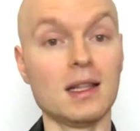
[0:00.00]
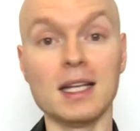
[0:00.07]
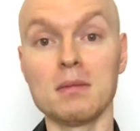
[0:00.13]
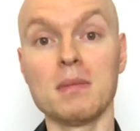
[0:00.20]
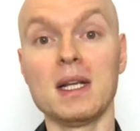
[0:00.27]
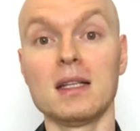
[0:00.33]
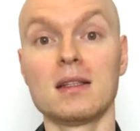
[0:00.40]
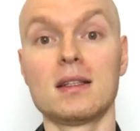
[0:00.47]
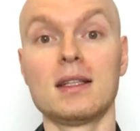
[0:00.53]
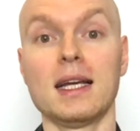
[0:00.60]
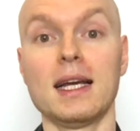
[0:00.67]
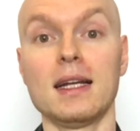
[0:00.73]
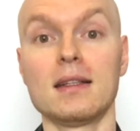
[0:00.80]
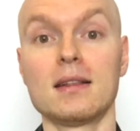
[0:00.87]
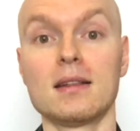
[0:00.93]
That means
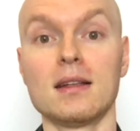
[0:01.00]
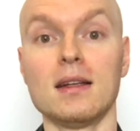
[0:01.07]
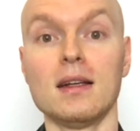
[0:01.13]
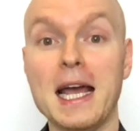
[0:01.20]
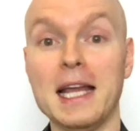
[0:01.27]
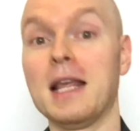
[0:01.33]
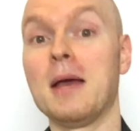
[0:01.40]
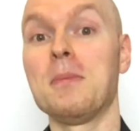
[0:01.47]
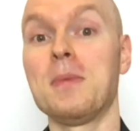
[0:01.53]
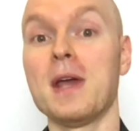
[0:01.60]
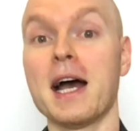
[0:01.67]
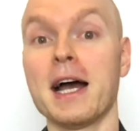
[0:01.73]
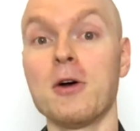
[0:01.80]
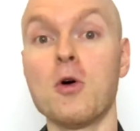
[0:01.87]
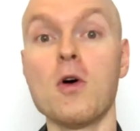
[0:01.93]
that an
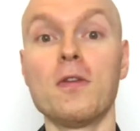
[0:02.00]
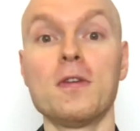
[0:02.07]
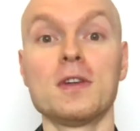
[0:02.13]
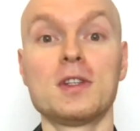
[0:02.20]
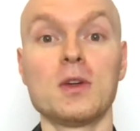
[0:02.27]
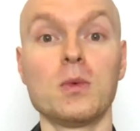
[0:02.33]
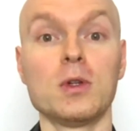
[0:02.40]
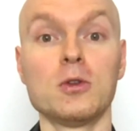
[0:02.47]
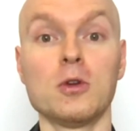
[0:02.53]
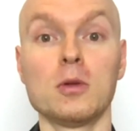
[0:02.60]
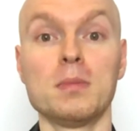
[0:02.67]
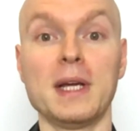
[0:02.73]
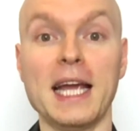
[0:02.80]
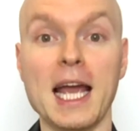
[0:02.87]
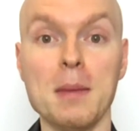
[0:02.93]
MPI officer will
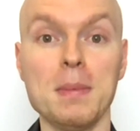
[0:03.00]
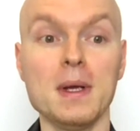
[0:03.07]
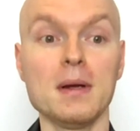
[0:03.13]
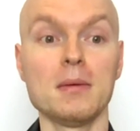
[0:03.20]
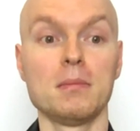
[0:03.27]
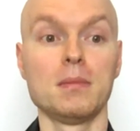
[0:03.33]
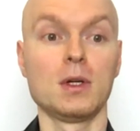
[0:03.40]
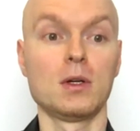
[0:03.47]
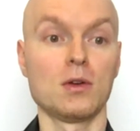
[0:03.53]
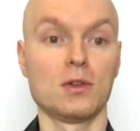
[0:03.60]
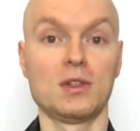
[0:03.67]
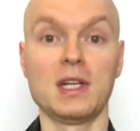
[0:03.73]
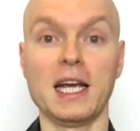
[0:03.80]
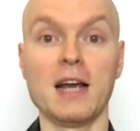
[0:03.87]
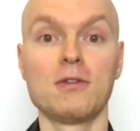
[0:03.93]
not be happy
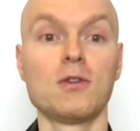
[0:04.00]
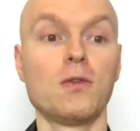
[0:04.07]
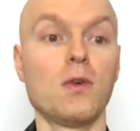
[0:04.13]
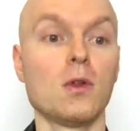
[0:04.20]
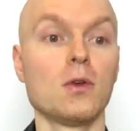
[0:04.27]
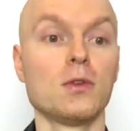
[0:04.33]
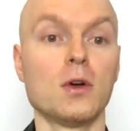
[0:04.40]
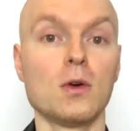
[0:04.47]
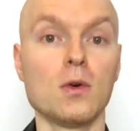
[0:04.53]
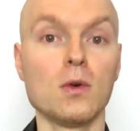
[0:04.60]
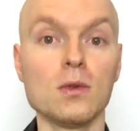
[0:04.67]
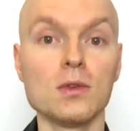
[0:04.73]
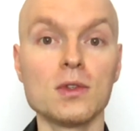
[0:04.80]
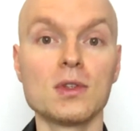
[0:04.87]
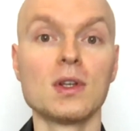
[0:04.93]
because they have to follow the
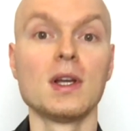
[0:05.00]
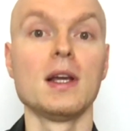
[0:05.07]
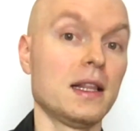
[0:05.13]
rules,